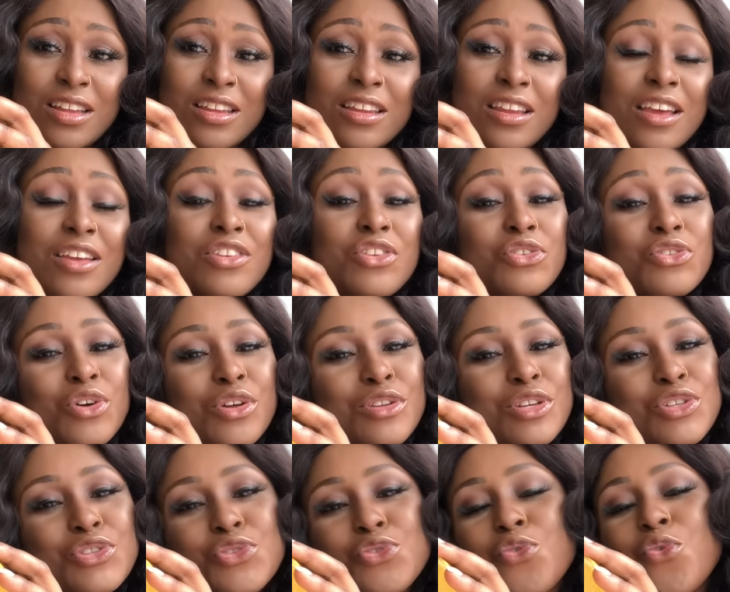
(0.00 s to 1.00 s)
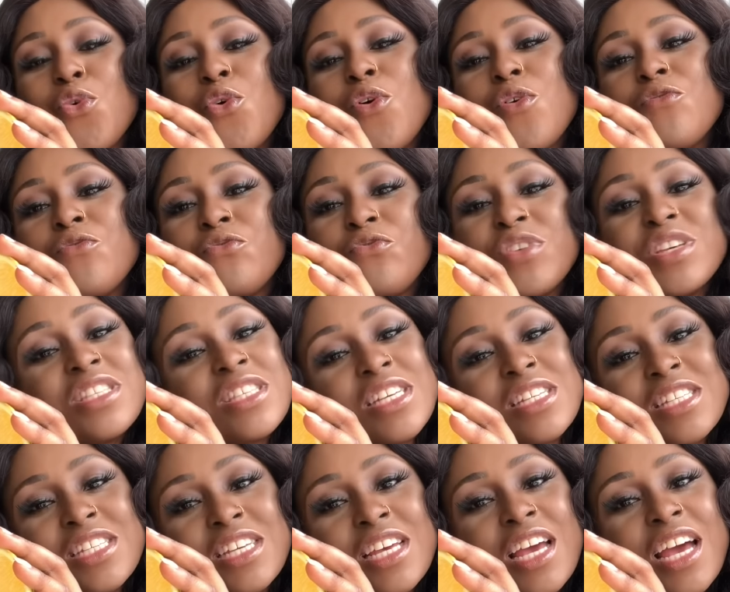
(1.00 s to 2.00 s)
Then you don't need to
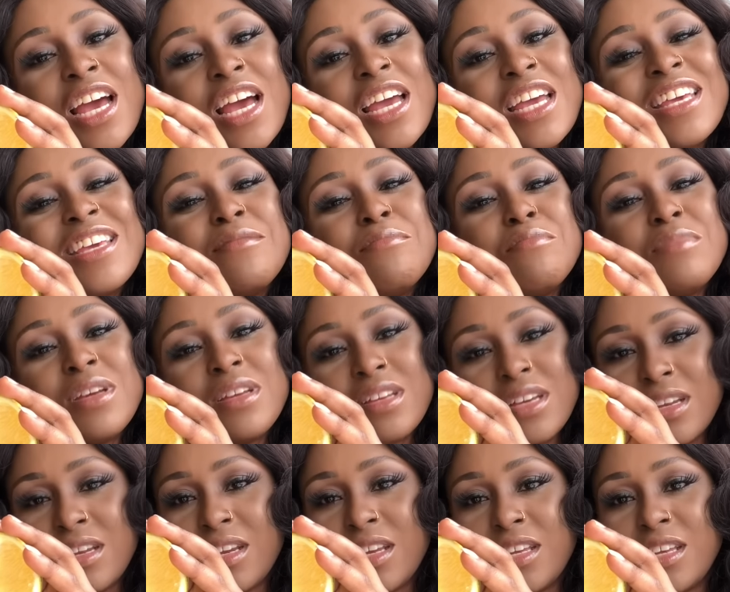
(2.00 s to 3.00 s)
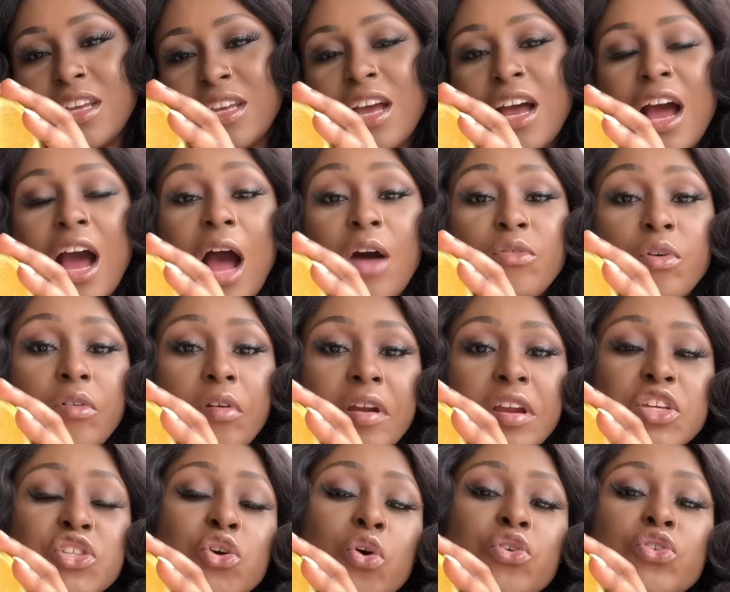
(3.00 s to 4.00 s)
visit here immediately. I've
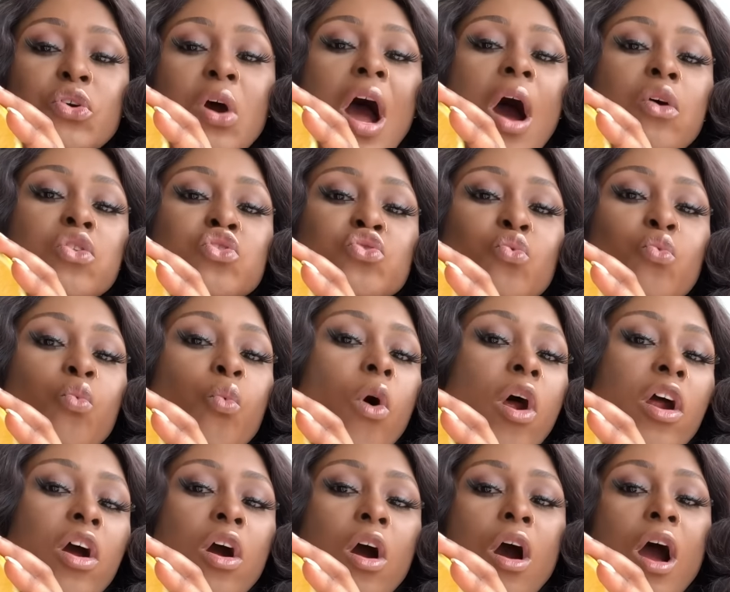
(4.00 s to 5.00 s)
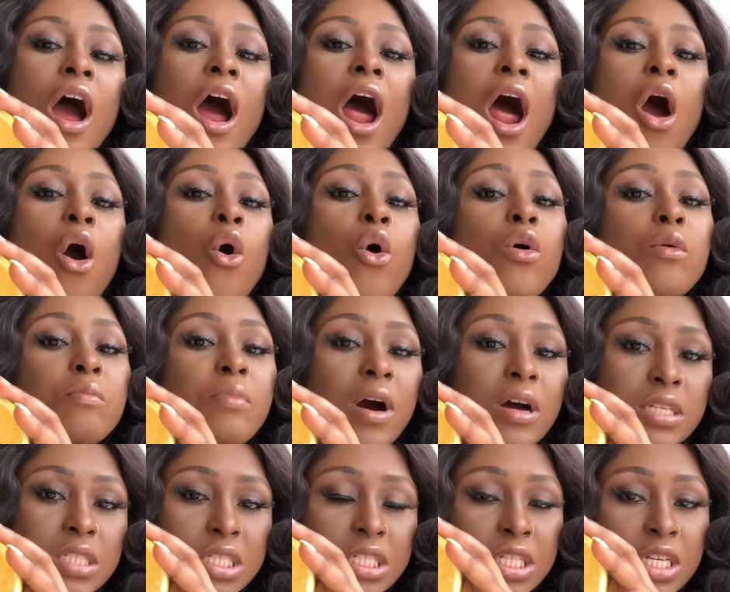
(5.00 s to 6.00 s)
already told you how to work our whole
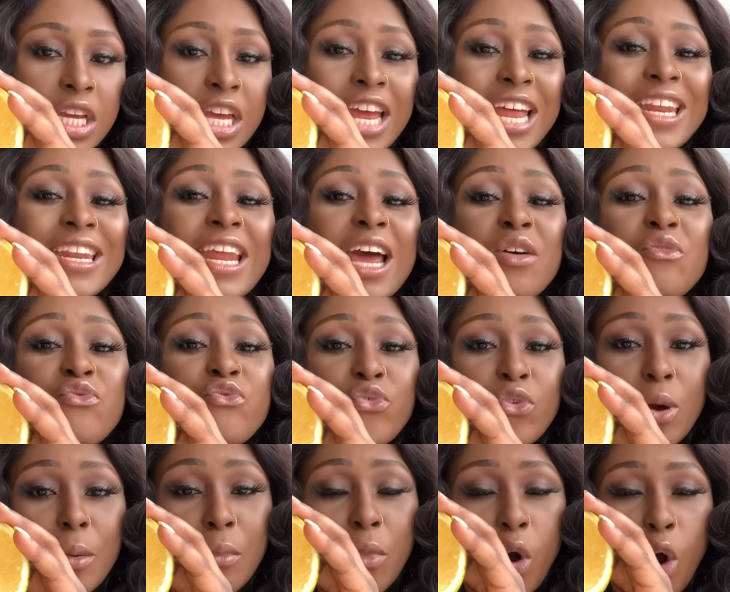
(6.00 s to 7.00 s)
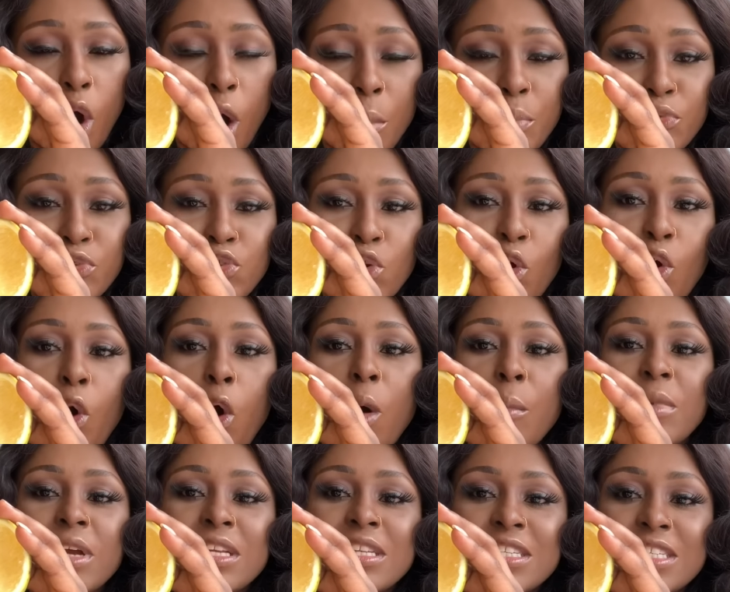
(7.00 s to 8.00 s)
body. Then from up you're
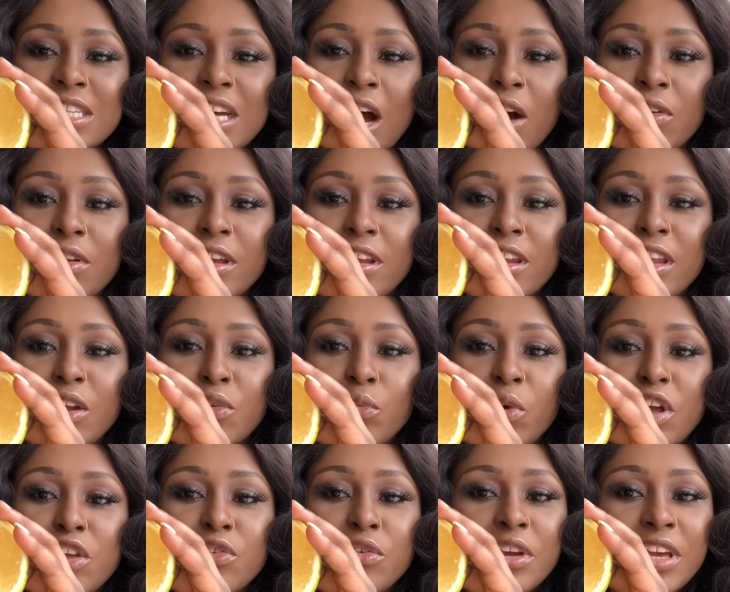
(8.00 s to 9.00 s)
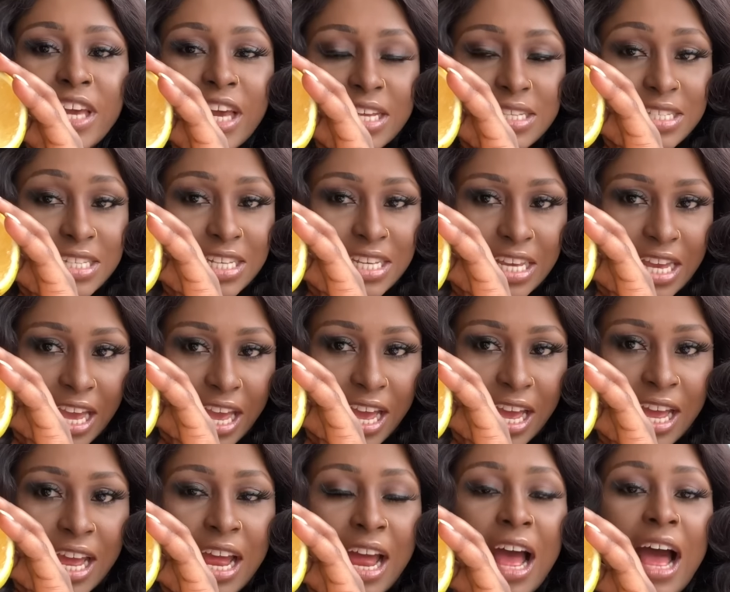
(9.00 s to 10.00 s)
coming down, and then when you get
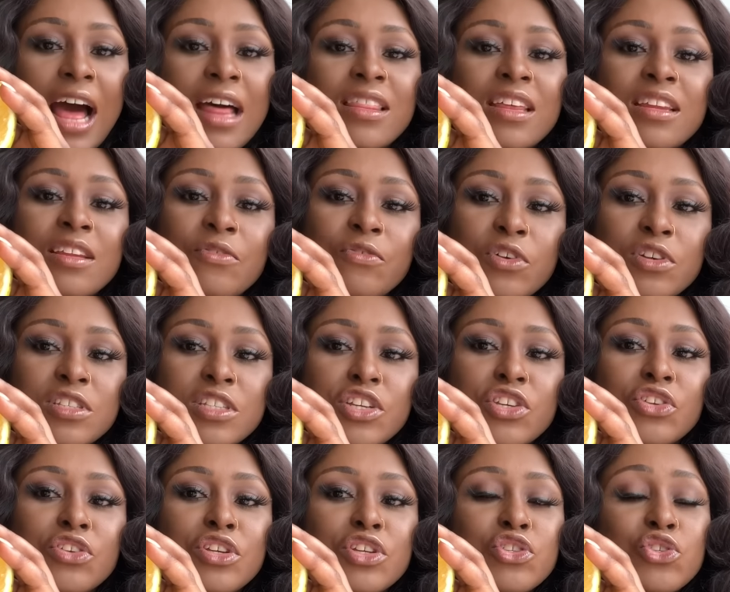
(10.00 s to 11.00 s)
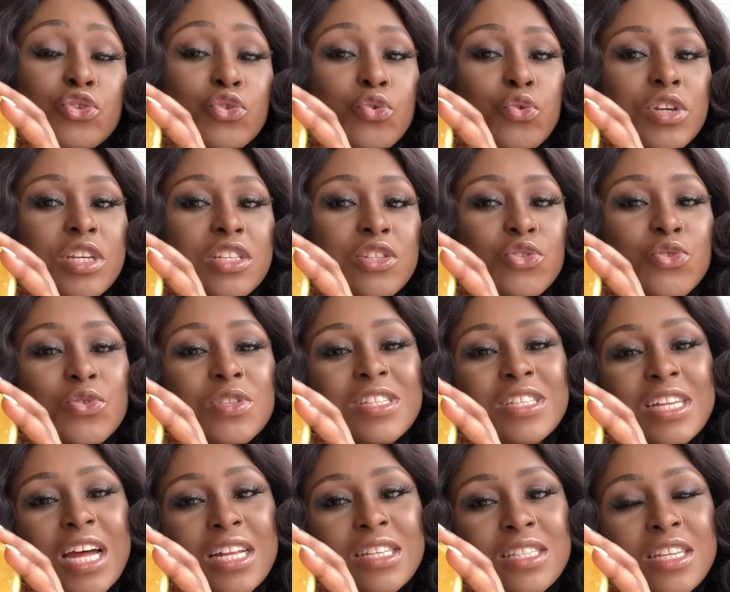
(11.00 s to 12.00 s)
here, I think the first thing you need to do is to
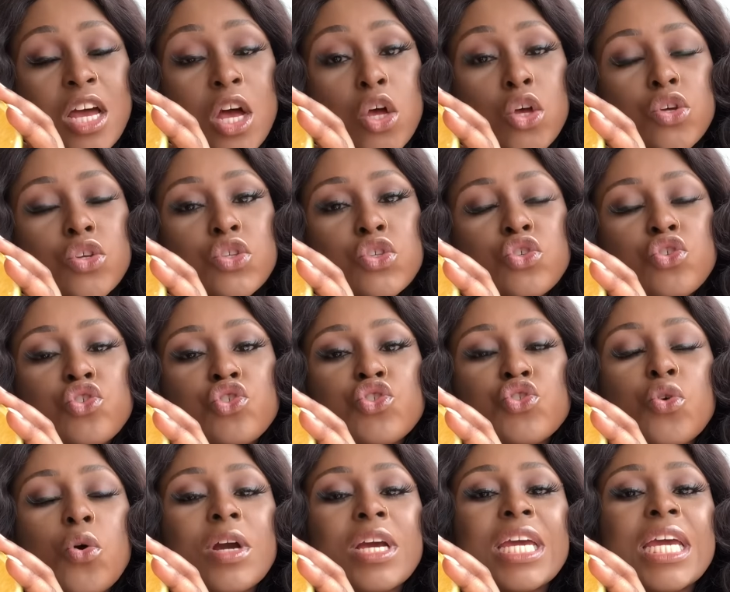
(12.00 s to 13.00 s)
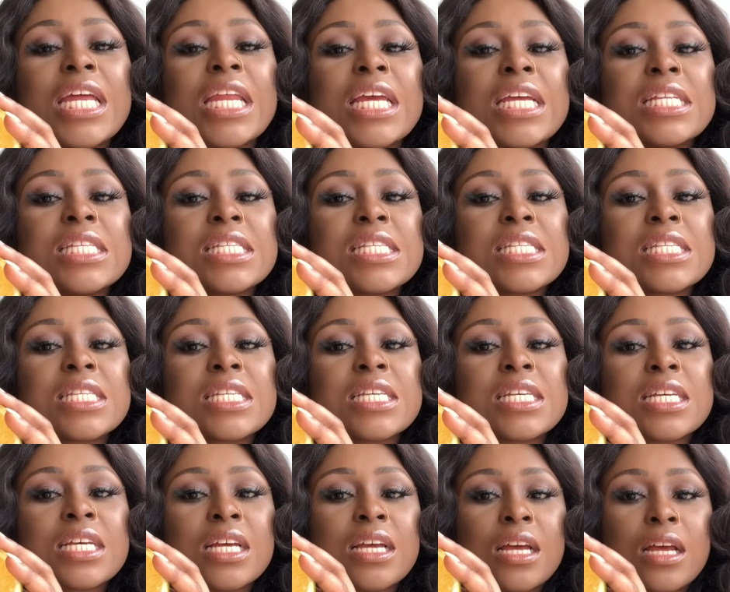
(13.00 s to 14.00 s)
start stroking it
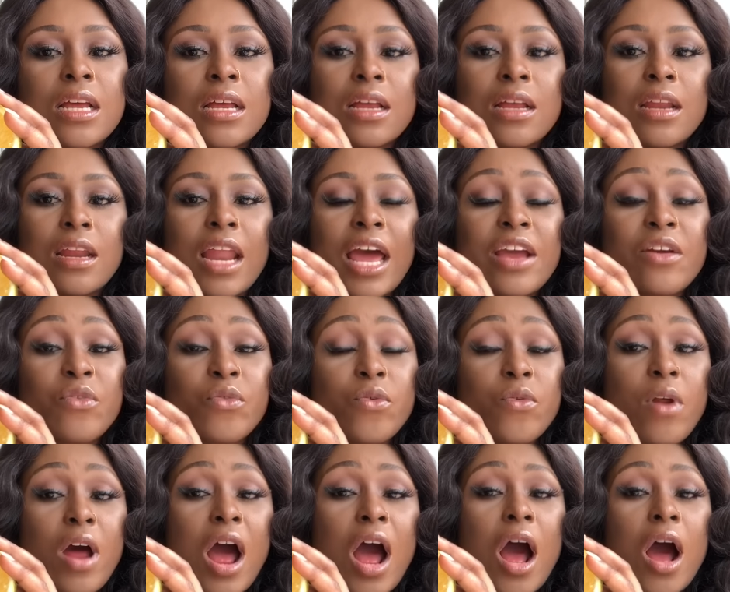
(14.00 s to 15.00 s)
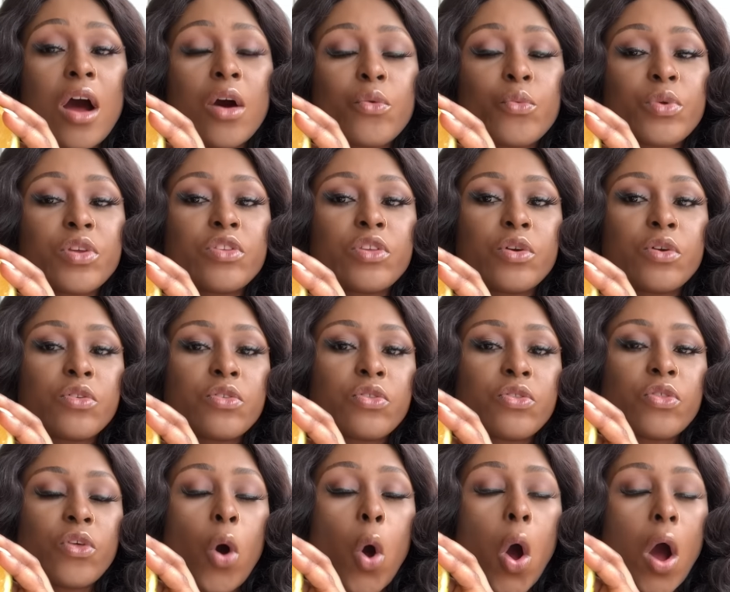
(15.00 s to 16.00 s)
like round with your
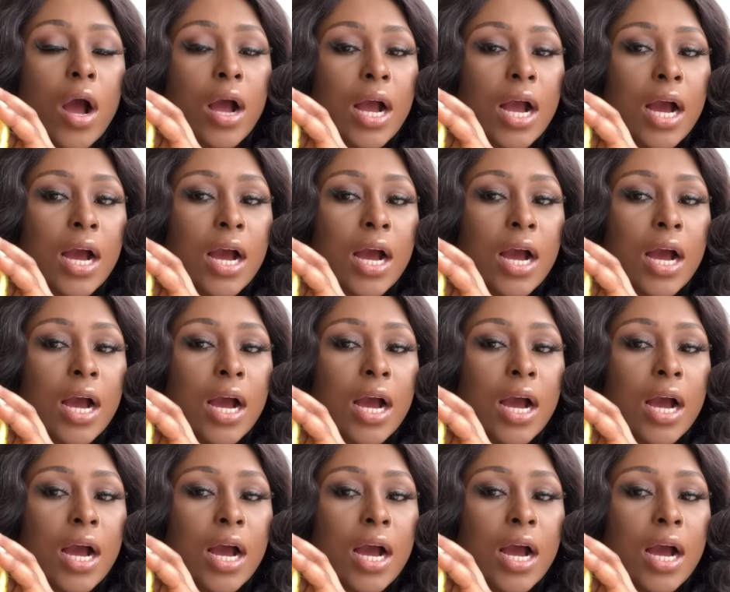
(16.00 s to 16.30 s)
tongue